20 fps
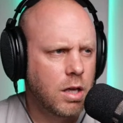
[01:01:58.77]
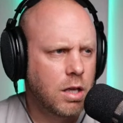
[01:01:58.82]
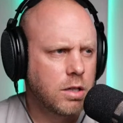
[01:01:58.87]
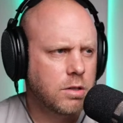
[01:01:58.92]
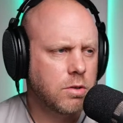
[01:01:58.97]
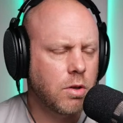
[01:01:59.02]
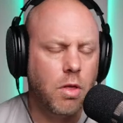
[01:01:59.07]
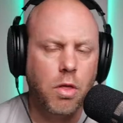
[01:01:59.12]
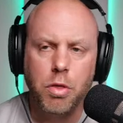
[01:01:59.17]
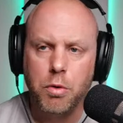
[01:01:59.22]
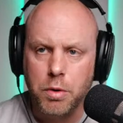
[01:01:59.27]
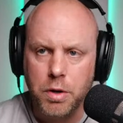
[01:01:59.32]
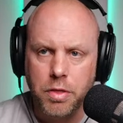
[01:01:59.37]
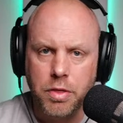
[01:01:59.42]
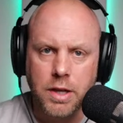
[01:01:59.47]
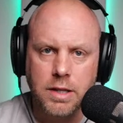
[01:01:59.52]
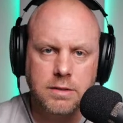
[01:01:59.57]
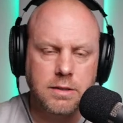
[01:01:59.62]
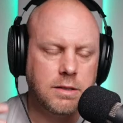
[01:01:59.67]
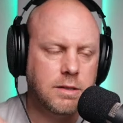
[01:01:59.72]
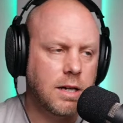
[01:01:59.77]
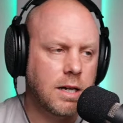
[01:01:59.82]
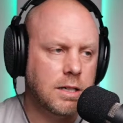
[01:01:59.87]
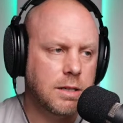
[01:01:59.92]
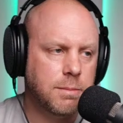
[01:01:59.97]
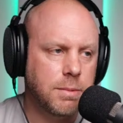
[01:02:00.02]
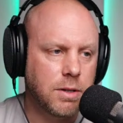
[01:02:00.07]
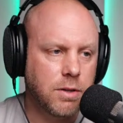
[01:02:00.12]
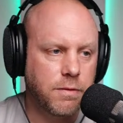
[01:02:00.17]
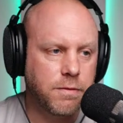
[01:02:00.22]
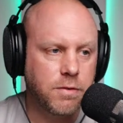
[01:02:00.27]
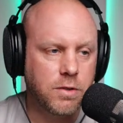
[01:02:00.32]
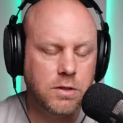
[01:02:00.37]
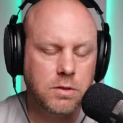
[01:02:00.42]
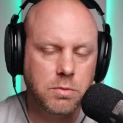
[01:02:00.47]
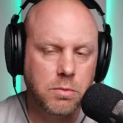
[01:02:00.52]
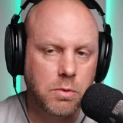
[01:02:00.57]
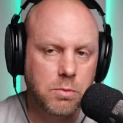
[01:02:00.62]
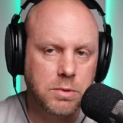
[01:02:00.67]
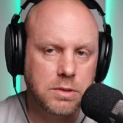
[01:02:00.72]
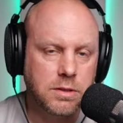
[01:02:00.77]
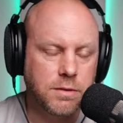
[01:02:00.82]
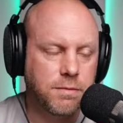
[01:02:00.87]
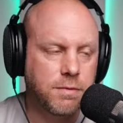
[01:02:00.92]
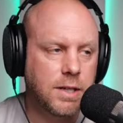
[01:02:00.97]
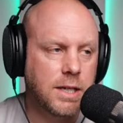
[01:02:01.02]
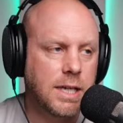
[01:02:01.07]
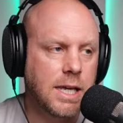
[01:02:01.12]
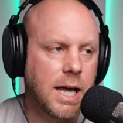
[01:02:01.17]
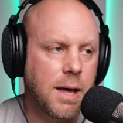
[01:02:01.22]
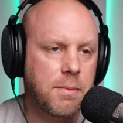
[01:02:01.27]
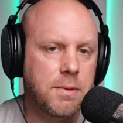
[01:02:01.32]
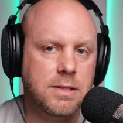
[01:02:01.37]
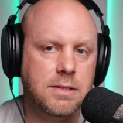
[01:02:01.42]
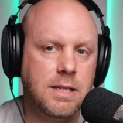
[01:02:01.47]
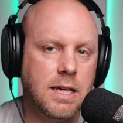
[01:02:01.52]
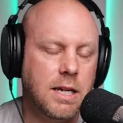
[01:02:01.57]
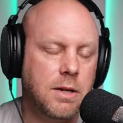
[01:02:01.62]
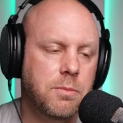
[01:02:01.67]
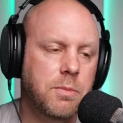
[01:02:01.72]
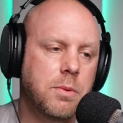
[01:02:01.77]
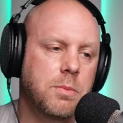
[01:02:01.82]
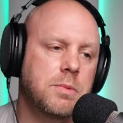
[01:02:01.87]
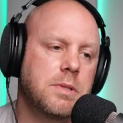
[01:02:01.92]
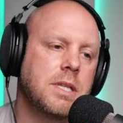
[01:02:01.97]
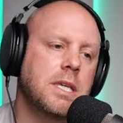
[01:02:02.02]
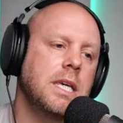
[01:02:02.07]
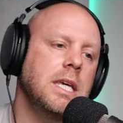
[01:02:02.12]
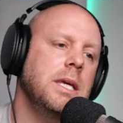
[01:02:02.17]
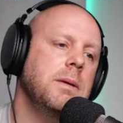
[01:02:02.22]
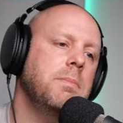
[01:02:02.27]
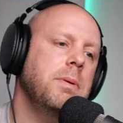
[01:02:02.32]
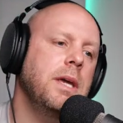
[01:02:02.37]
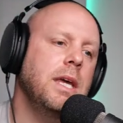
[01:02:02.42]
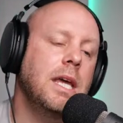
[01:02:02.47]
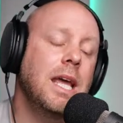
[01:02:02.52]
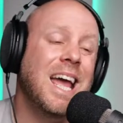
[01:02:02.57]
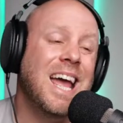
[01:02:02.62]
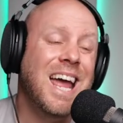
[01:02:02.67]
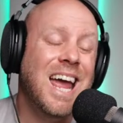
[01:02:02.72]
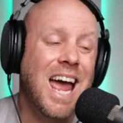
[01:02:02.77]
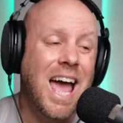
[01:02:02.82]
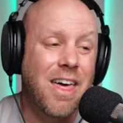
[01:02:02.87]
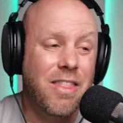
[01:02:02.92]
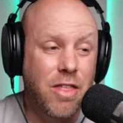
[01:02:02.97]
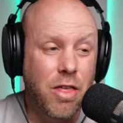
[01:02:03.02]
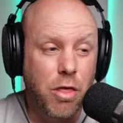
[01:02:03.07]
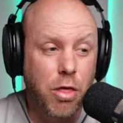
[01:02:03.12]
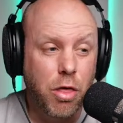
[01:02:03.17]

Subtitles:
So the three things I talked about, the first one was the fleet cap, the second one was the EP, and then the